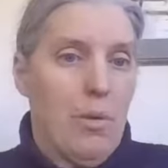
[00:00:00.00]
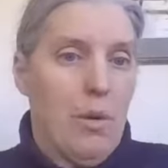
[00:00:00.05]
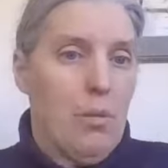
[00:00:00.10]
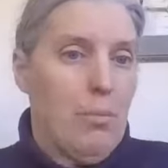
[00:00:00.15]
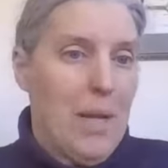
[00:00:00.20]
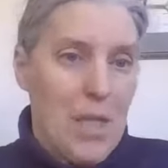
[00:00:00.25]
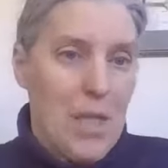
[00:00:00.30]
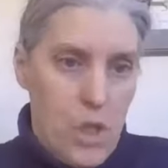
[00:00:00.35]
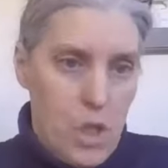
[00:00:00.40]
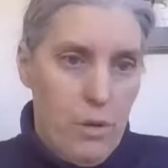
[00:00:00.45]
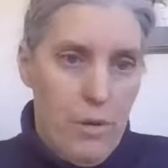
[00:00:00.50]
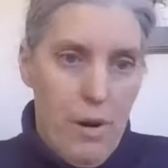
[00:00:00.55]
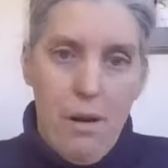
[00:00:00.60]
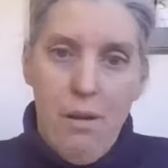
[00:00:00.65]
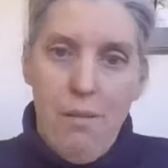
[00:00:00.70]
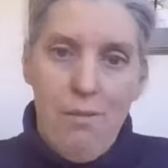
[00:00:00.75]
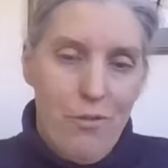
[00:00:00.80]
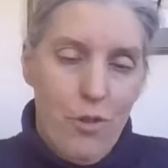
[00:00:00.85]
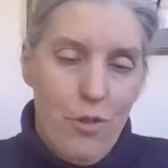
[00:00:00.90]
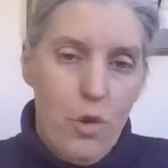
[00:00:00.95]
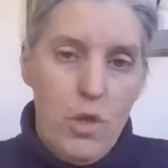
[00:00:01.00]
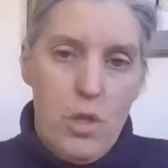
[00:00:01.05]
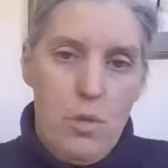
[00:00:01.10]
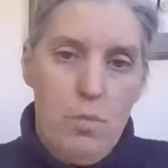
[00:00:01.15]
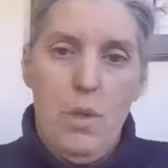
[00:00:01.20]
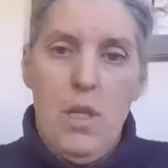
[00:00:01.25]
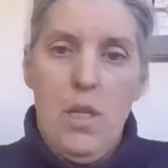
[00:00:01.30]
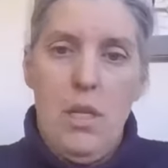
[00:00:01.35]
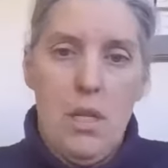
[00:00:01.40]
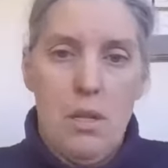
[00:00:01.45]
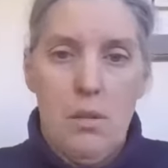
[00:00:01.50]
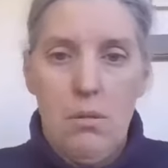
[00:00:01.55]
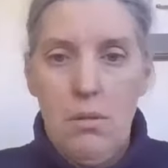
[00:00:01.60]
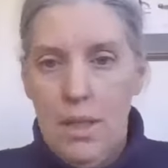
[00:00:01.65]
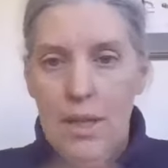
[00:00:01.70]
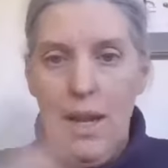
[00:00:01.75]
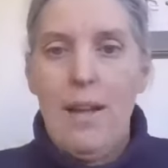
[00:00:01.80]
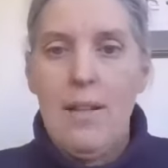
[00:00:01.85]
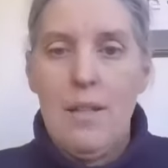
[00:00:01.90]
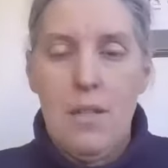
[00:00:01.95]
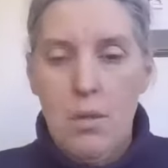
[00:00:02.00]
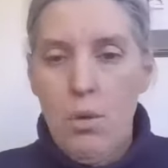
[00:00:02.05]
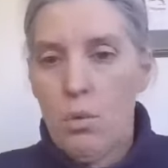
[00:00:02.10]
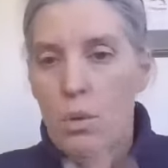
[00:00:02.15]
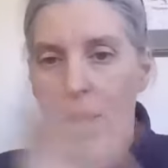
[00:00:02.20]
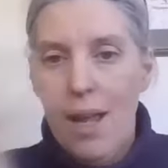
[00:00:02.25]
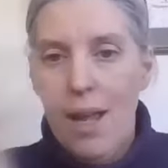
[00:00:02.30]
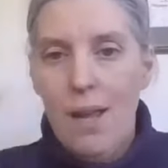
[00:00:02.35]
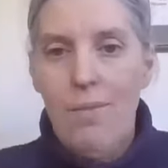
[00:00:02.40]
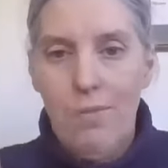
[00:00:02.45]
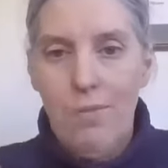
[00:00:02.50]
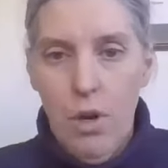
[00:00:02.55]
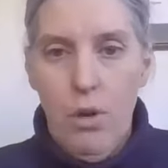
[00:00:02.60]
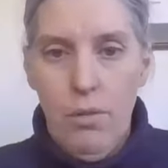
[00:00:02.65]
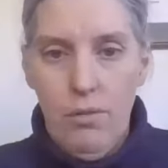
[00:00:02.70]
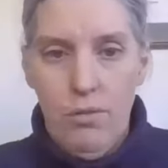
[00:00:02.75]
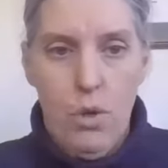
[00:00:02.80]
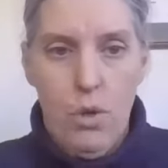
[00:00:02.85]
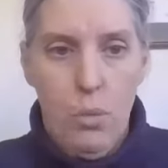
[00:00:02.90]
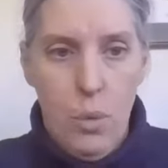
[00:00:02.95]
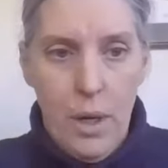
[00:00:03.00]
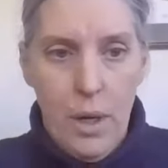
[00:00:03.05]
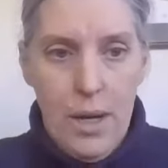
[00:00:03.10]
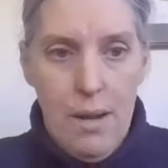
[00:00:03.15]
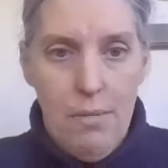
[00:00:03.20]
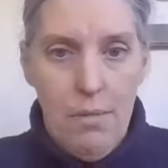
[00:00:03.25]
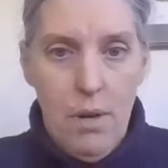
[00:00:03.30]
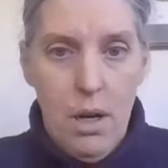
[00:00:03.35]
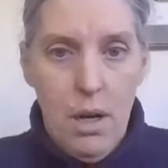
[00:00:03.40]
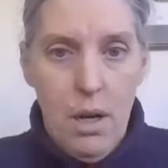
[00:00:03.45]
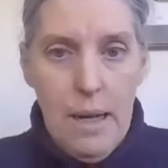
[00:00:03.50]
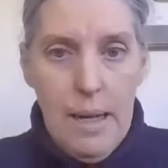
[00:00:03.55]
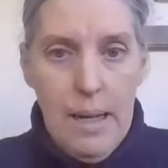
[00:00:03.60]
We'll make sure our enforcement guys don't get involved or whatever.